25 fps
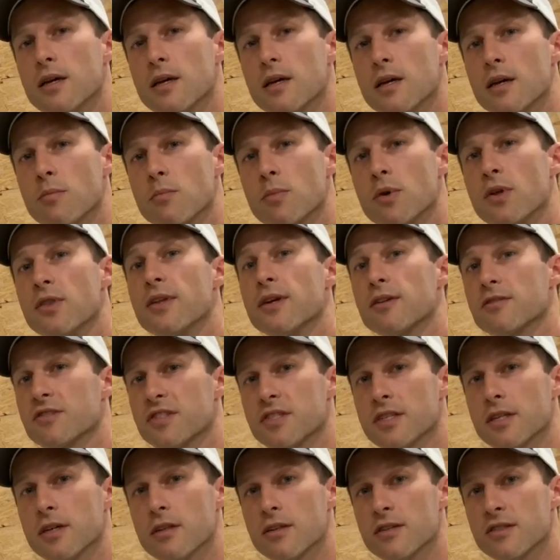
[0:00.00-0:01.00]
but there
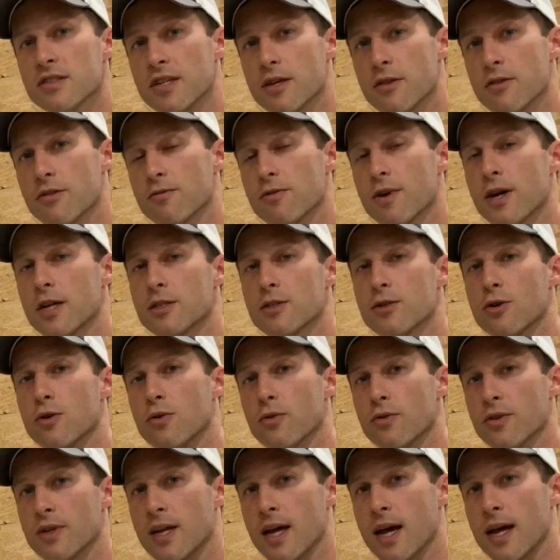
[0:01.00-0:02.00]
still is a threshold
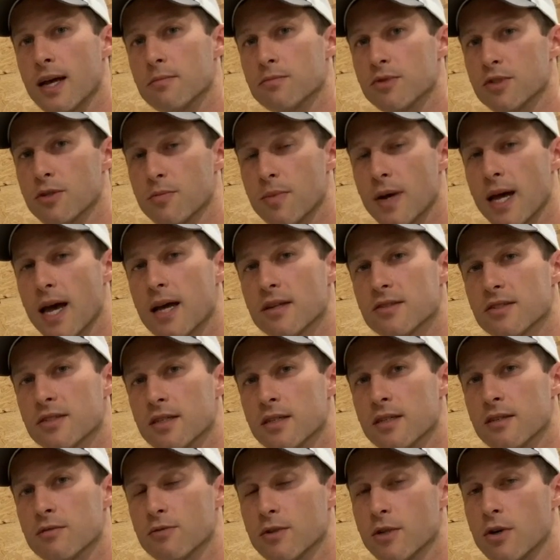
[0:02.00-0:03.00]
that I am surpassing
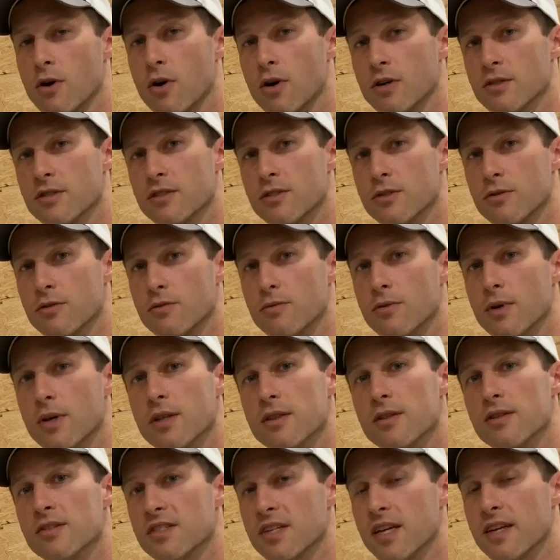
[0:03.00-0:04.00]
in regards to
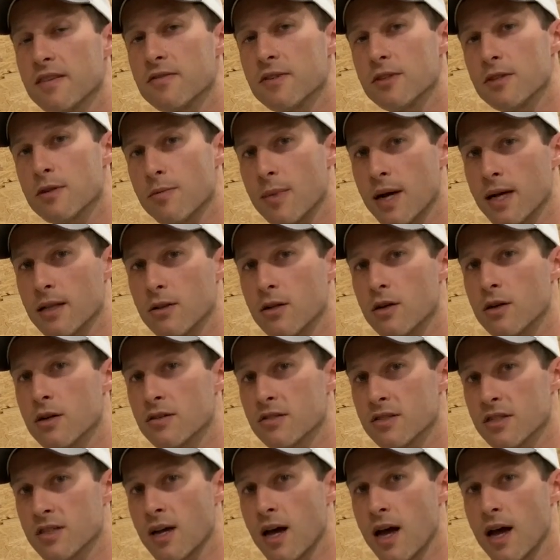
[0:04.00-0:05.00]
the safety to my lungs
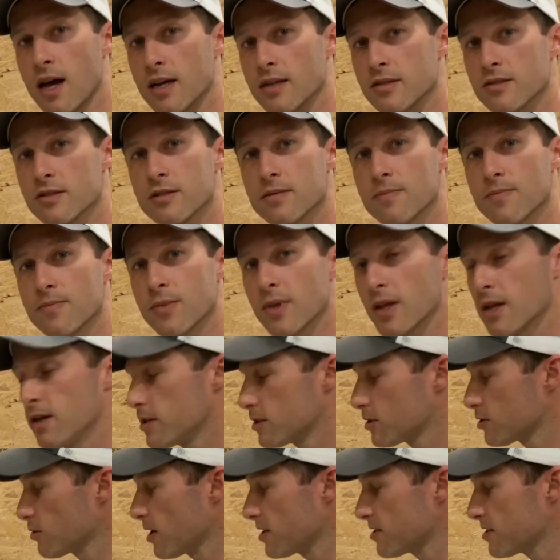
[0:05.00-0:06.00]
and eyes.
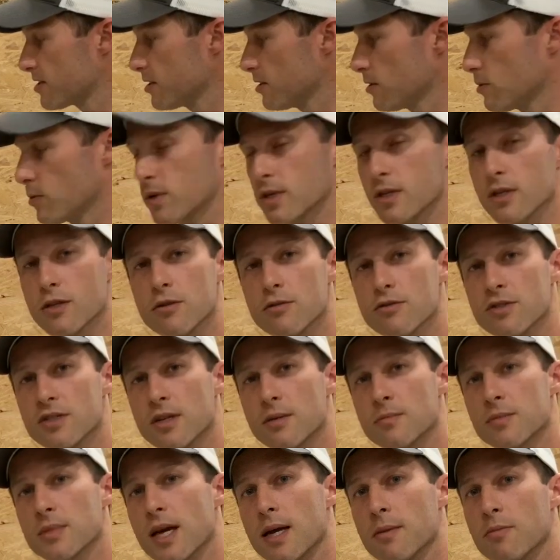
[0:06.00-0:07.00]
So I still want to use
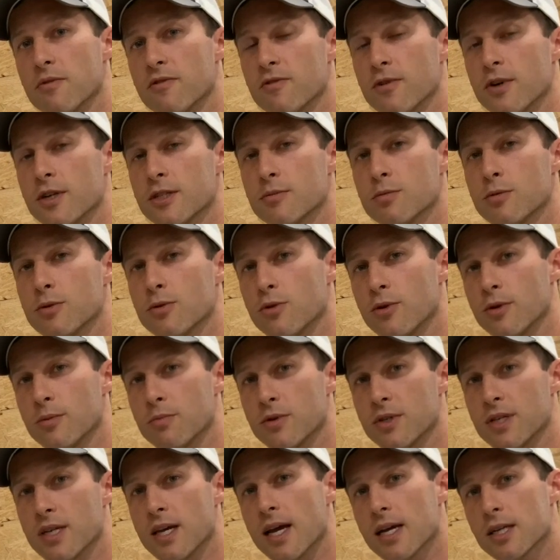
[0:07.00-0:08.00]
some type of respiratory
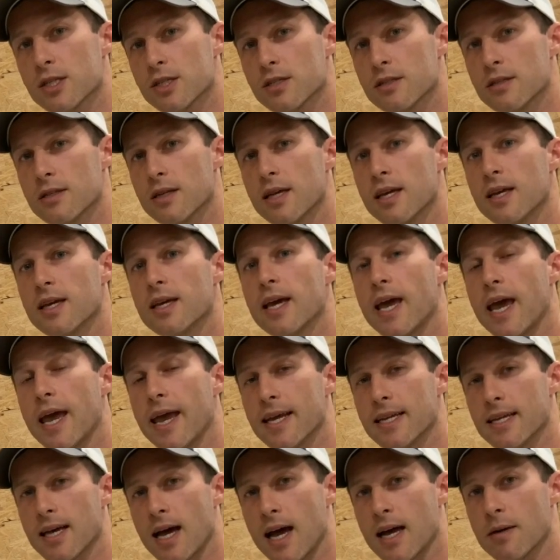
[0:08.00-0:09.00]
protection
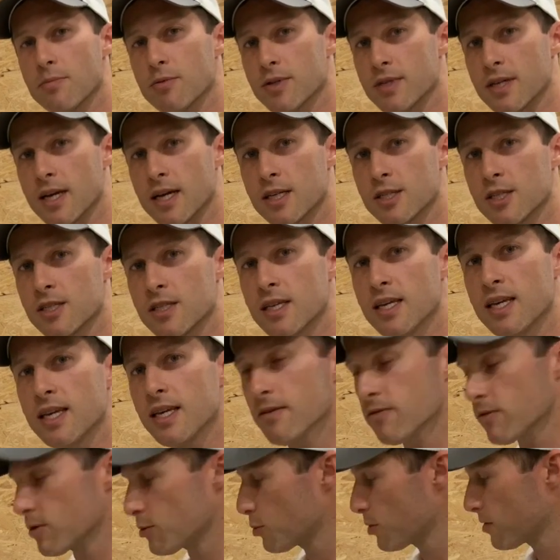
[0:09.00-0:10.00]
and eye protection
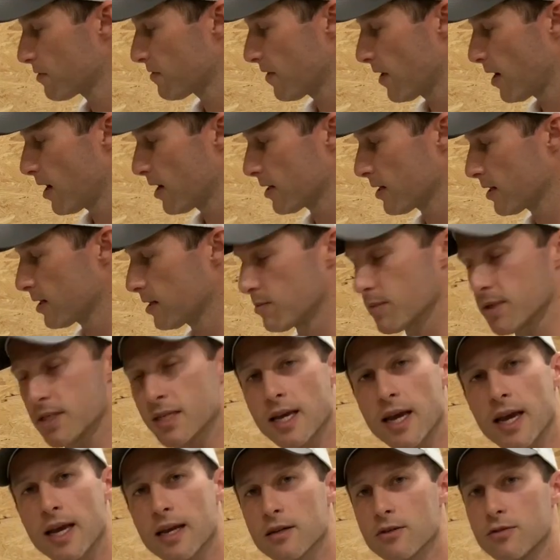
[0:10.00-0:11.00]
even when fogging a
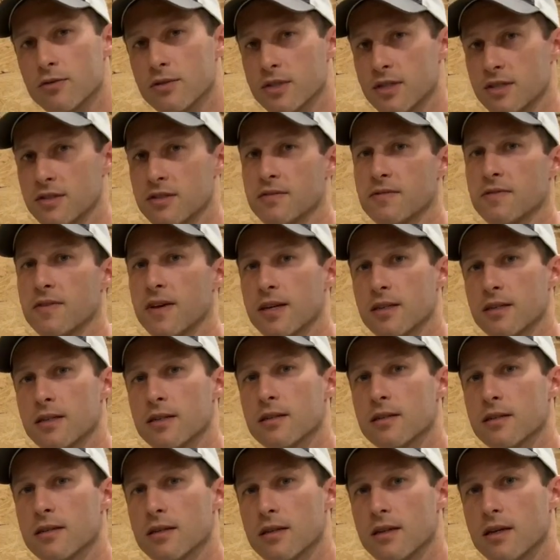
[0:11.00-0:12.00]
botanical disinfectant.
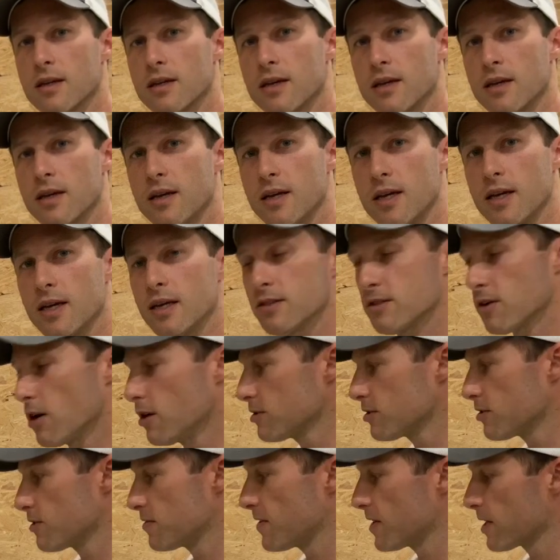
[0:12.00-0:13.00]
It's
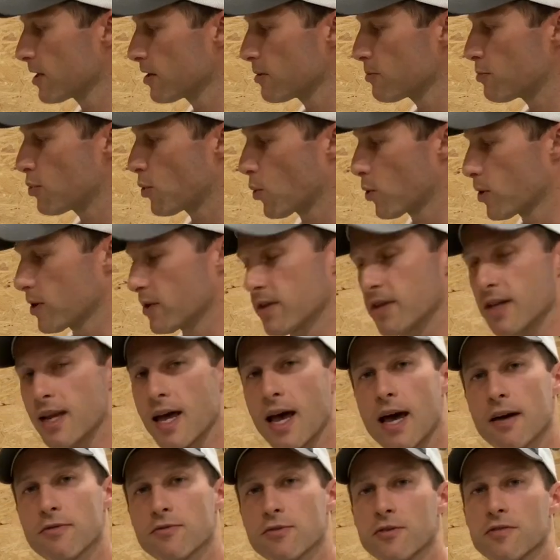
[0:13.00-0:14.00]
also very important that
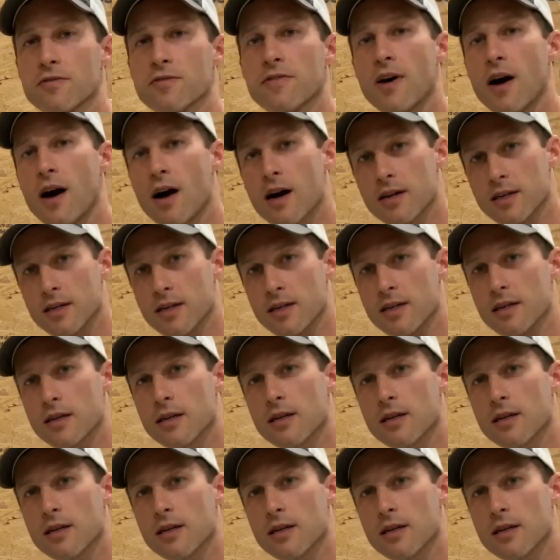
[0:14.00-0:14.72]
after fogging